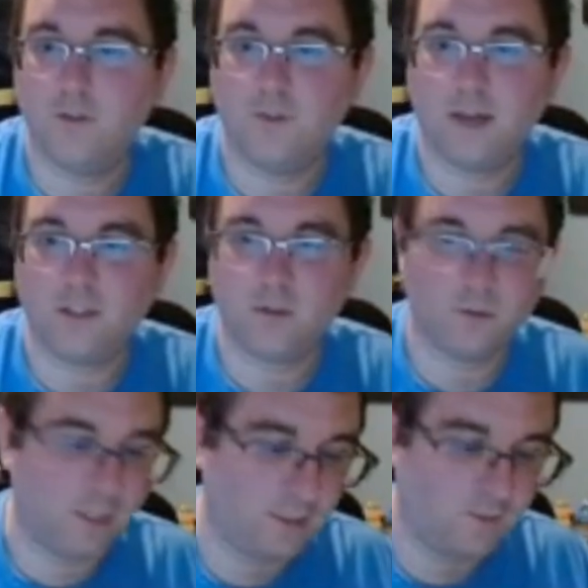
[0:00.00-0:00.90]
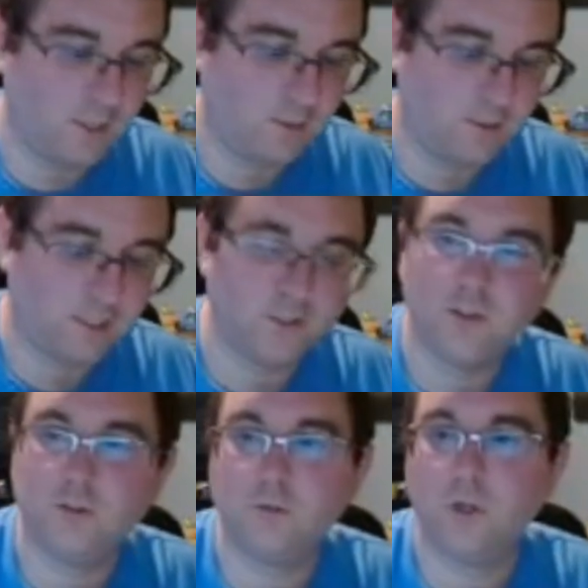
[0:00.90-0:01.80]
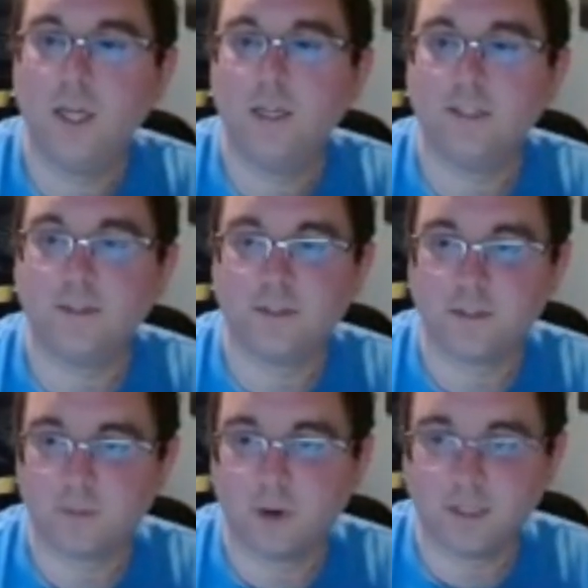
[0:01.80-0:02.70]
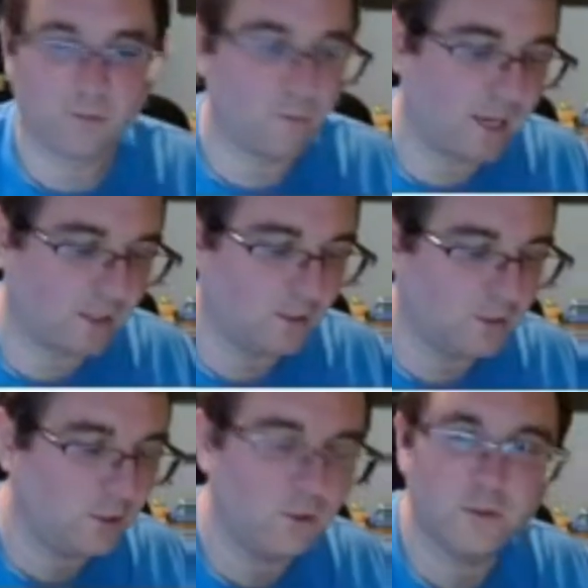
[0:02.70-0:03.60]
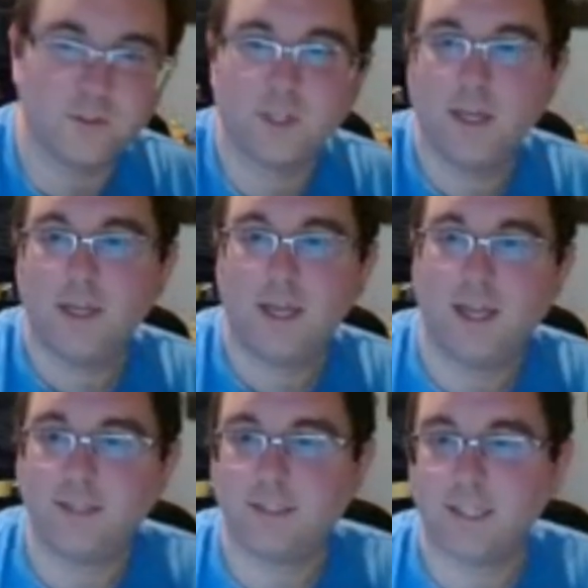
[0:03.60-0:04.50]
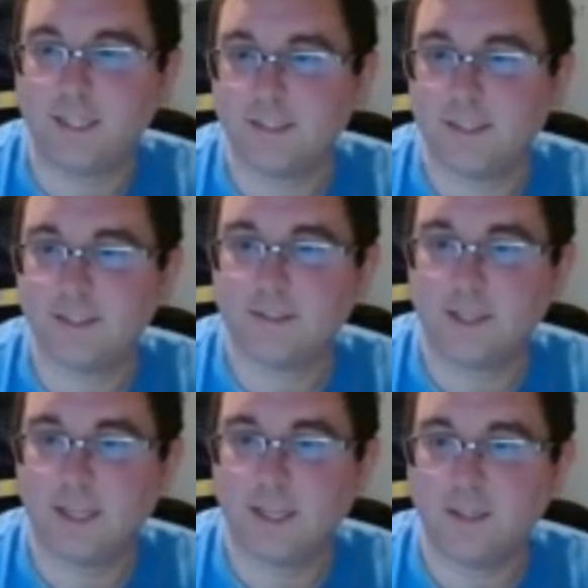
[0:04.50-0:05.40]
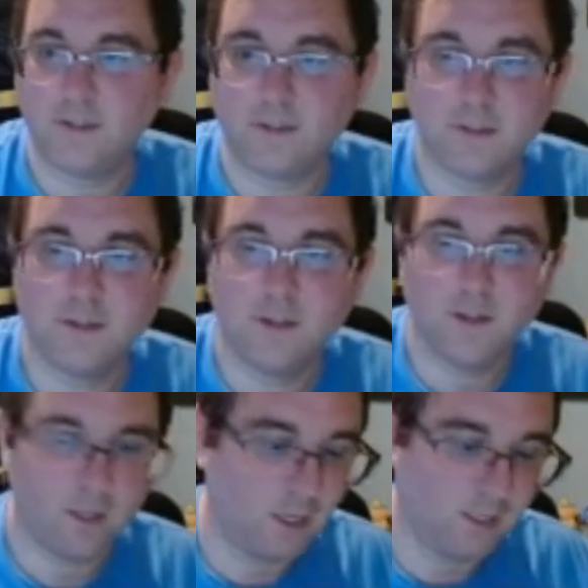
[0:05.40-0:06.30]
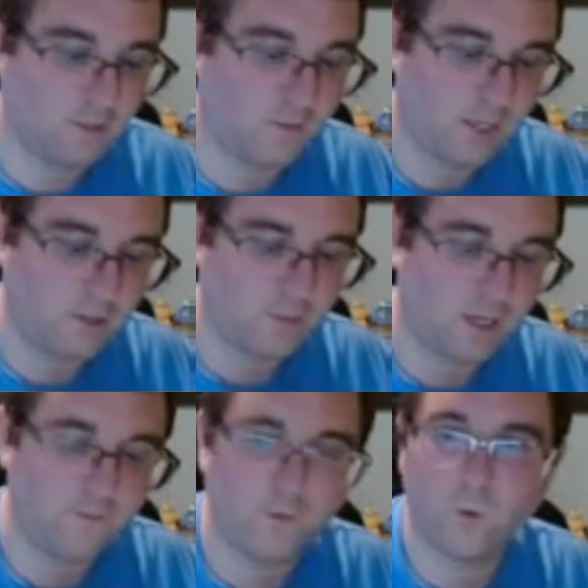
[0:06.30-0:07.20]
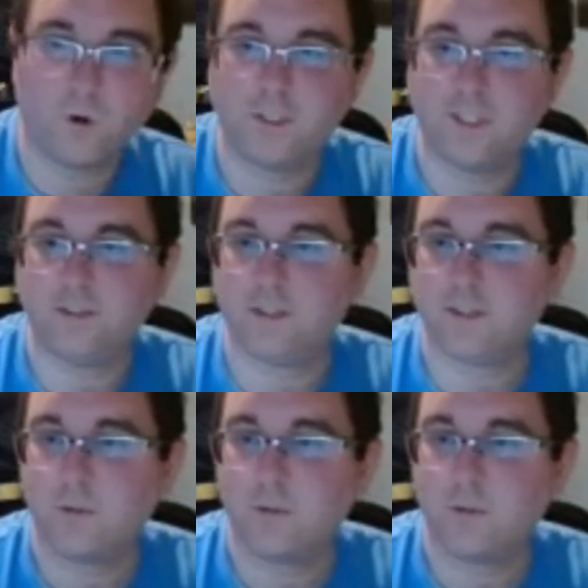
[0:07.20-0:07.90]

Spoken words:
value and dividing by 2 tells us the price per pack on those, and taking this and dividing by 4 tells us the